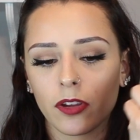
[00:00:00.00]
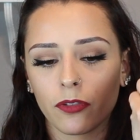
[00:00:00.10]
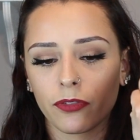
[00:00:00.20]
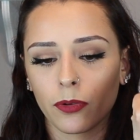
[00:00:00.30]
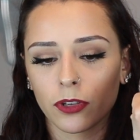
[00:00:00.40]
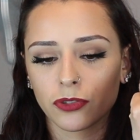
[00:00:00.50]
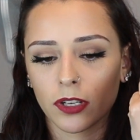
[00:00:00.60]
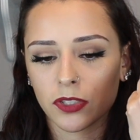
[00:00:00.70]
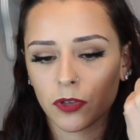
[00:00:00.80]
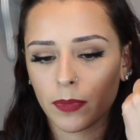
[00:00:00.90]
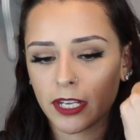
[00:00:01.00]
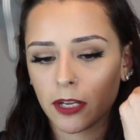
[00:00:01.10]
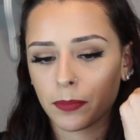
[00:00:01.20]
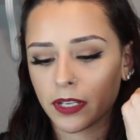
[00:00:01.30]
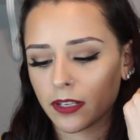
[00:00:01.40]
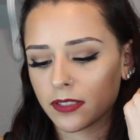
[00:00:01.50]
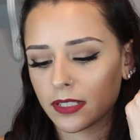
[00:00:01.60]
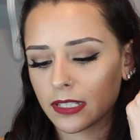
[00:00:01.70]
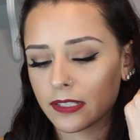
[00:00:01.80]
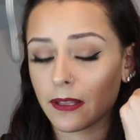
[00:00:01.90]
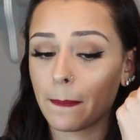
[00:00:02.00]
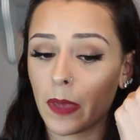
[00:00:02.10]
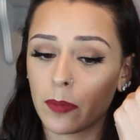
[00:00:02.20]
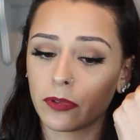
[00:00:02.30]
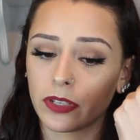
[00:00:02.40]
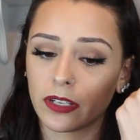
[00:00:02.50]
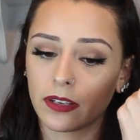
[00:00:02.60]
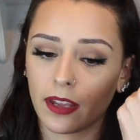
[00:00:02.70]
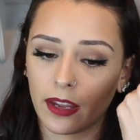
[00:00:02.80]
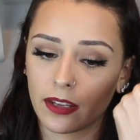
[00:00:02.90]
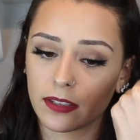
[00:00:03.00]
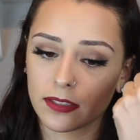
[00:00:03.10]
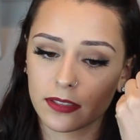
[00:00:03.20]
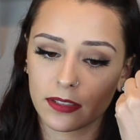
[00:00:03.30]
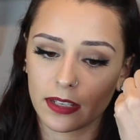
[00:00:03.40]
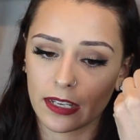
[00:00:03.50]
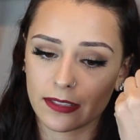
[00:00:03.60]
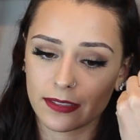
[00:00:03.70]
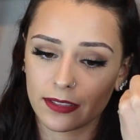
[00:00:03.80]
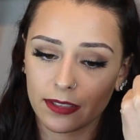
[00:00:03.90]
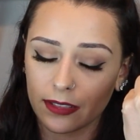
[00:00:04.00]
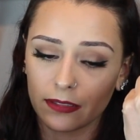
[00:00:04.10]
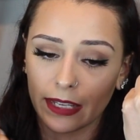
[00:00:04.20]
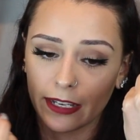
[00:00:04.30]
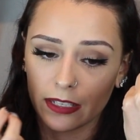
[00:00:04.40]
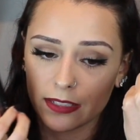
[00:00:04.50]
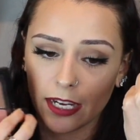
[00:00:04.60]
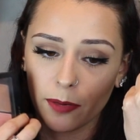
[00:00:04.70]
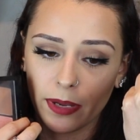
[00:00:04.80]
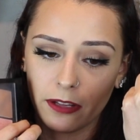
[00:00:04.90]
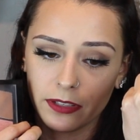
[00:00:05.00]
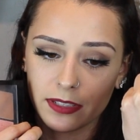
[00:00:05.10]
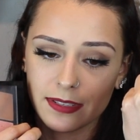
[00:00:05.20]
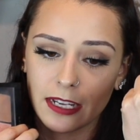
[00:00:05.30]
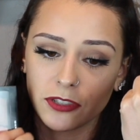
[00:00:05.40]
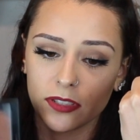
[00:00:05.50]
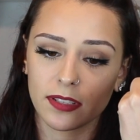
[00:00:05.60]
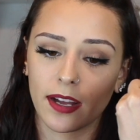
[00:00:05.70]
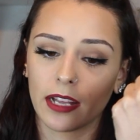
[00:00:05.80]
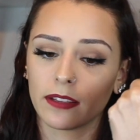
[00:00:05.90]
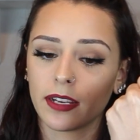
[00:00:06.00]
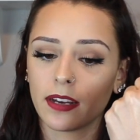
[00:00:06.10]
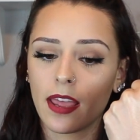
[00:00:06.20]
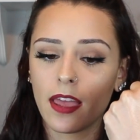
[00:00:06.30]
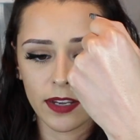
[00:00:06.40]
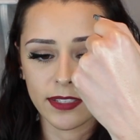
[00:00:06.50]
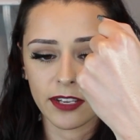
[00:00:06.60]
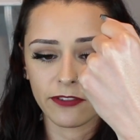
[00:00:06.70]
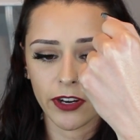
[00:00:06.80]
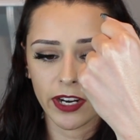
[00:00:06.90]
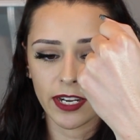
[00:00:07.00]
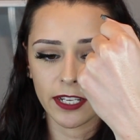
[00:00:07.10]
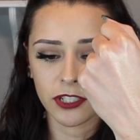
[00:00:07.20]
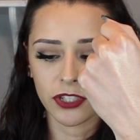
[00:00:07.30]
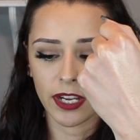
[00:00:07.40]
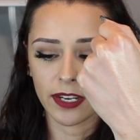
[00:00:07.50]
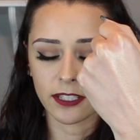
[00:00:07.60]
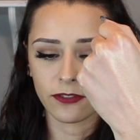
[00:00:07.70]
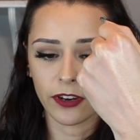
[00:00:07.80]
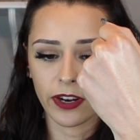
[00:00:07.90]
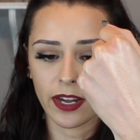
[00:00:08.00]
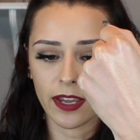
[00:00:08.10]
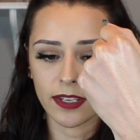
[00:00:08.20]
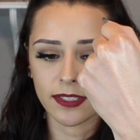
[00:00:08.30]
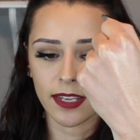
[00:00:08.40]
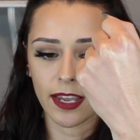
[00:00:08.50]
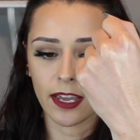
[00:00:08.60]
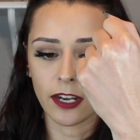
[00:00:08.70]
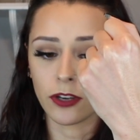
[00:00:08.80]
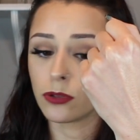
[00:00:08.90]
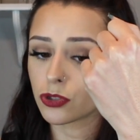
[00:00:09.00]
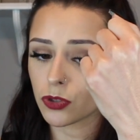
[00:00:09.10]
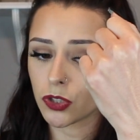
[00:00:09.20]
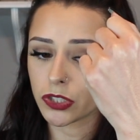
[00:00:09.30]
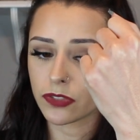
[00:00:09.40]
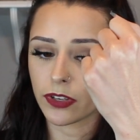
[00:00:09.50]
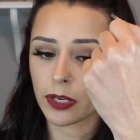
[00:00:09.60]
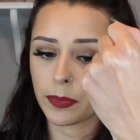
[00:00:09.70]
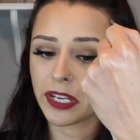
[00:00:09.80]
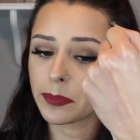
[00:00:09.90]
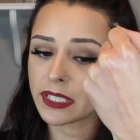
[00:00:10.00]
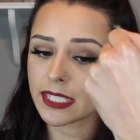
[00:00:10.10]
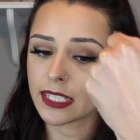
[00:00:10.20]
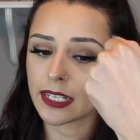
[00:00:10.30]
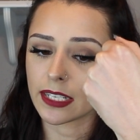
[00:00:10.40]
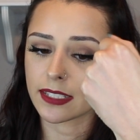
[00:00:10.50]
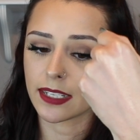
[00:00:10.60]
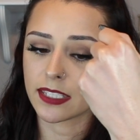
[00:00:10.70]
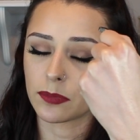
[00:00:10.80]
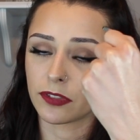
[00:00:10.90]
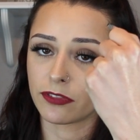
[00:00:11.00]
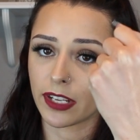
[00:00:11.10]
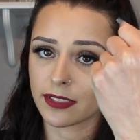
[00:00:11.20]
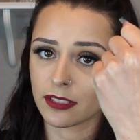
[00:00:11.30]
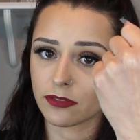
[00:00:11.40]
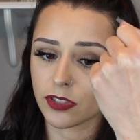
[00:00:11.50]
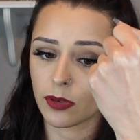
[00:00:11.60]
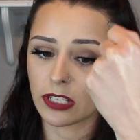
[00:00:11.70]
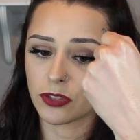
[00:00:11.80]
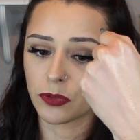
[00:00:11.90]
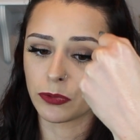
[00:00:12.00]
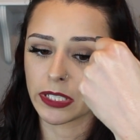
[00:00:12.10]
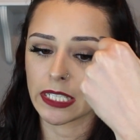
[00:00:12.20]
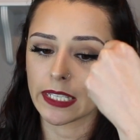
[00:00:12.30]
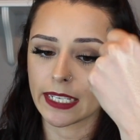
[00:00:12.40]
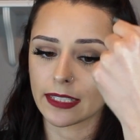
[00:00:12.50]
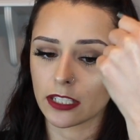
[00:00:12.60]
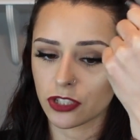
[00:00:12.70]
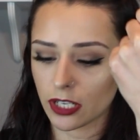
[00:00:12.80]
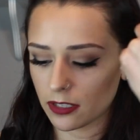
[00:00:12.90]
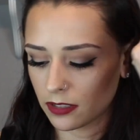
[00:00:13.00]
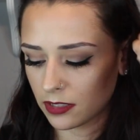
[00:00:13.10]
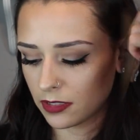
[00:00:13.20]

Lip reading: for drugstore makeup because it is Maybelline and it's like an entire palette. It's not just the highlight. It's a very nice shade. It's very nice and neutral. It's very pigmented and it's nice and reflective. So I do really like that shade.